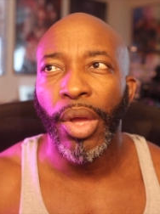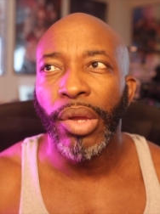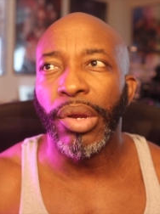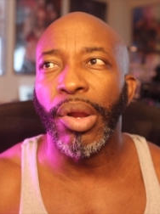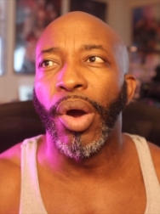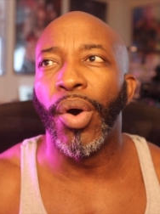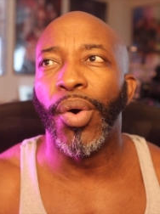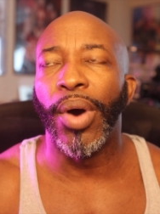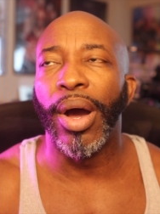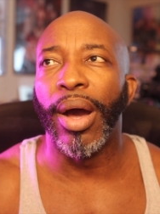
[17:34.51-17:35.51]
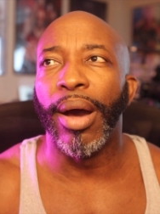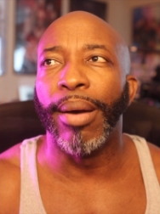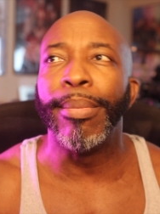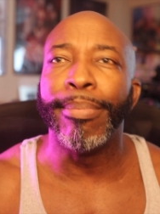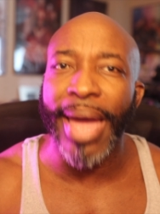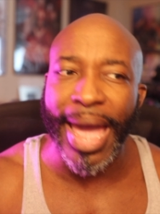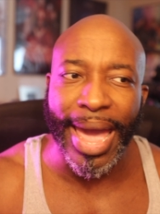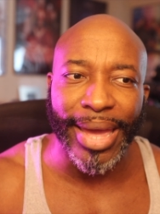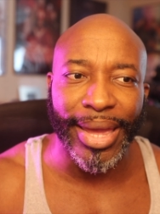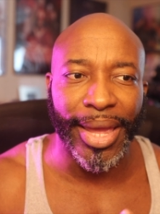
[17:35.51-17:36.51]
you know,
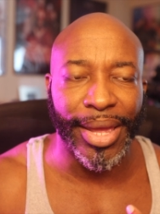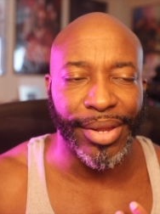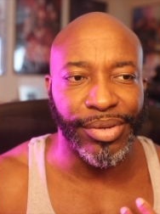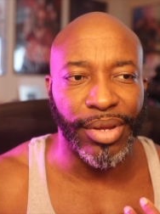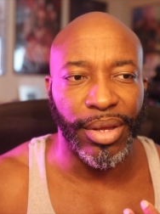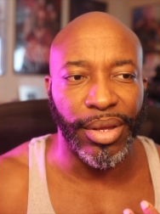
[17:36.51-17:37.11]
Matt and